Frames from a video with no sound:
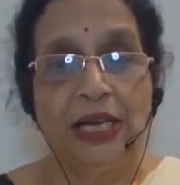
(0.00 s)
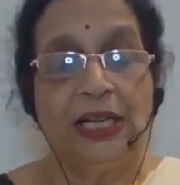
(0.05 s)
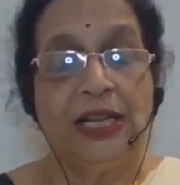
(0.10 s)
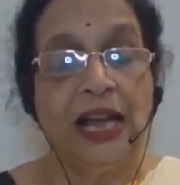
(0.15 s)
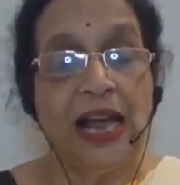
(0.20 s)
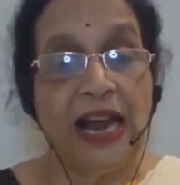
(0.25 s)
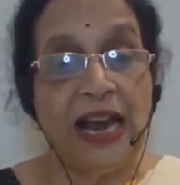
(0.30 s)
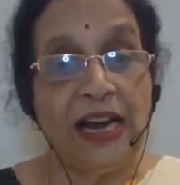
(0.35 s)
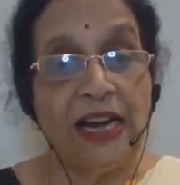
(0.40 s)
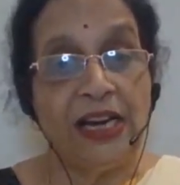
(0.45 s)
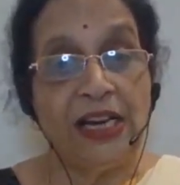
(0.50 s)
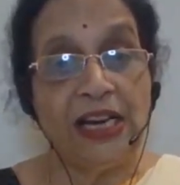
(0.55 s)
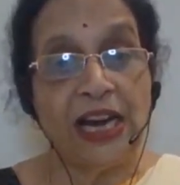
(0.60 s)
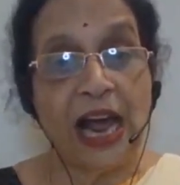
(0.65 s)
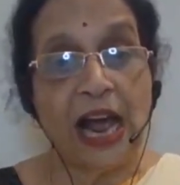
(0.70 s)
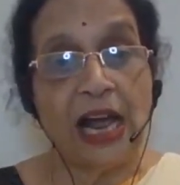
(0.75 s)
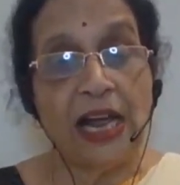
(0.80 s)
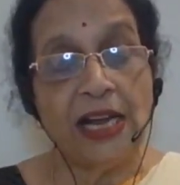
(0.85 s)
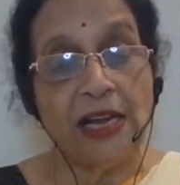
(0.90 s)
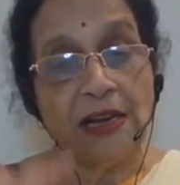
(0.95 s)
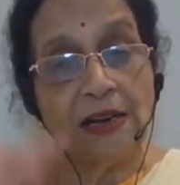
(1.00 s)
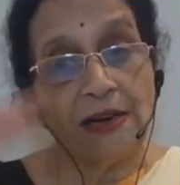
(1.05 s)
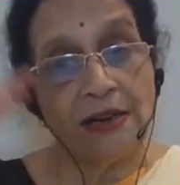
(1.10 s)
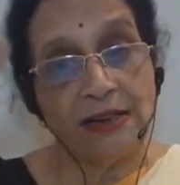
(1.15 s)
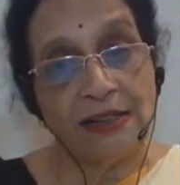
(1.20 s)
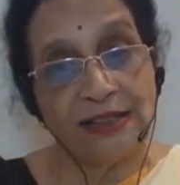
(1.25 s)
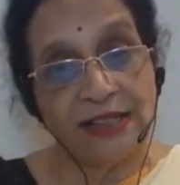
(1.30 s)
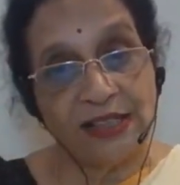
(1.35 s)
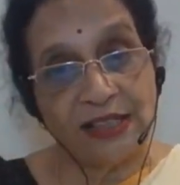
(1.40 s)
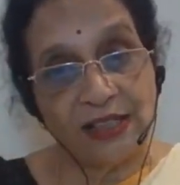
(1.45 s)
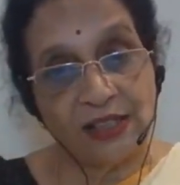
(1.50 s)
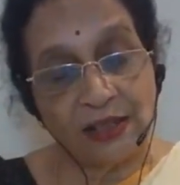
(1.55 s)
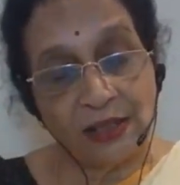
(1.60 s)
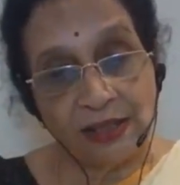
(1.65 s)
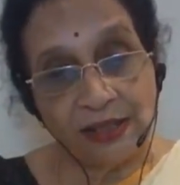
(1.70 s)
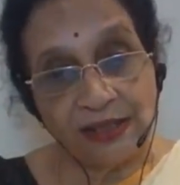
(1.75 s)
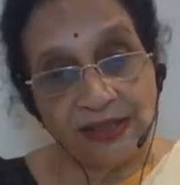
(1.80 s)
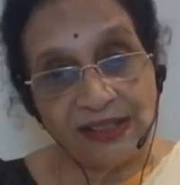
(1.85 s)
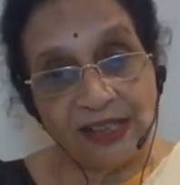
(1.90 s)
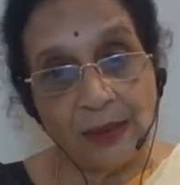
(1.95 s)
The entire
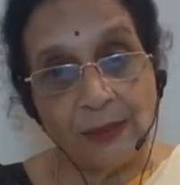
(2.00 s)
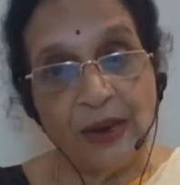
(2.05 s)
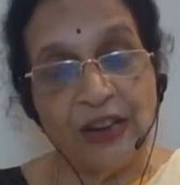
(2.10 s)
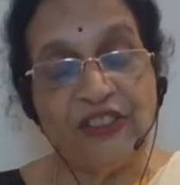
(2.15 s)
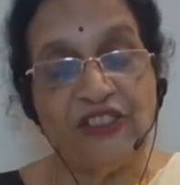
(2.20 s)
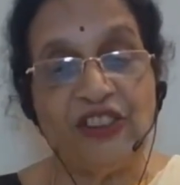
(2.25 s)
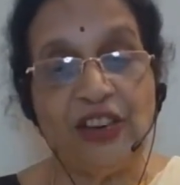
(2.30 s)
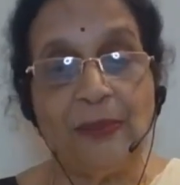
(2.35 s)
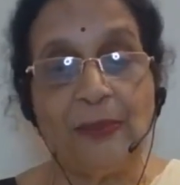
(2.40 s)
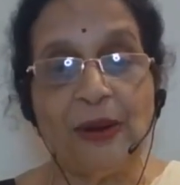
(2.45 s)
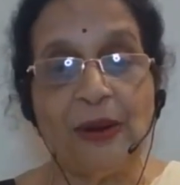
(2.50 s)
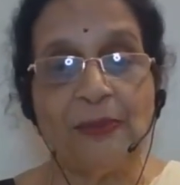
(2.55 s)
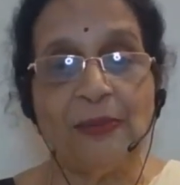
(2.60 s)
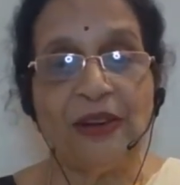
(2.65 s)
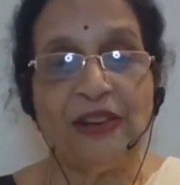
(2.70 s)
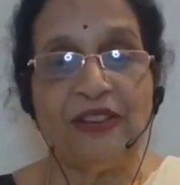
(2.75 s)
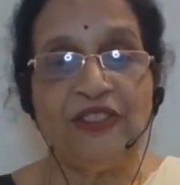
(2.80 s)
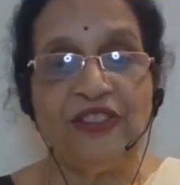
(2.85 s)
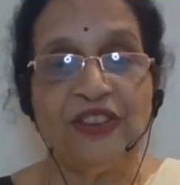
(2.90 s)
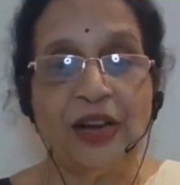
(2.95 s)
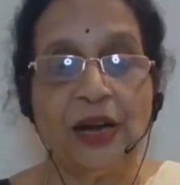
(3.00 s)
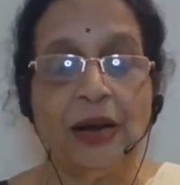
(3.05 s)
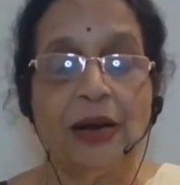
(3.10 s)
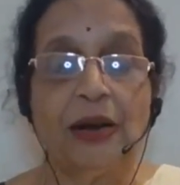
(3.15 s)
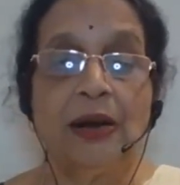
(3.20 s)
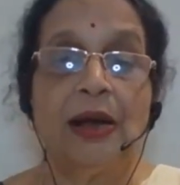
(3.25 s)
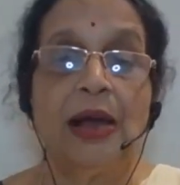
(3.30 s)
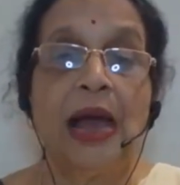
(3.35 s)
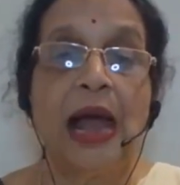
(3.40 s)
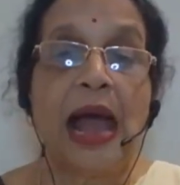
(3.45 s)
Samashti Prapancha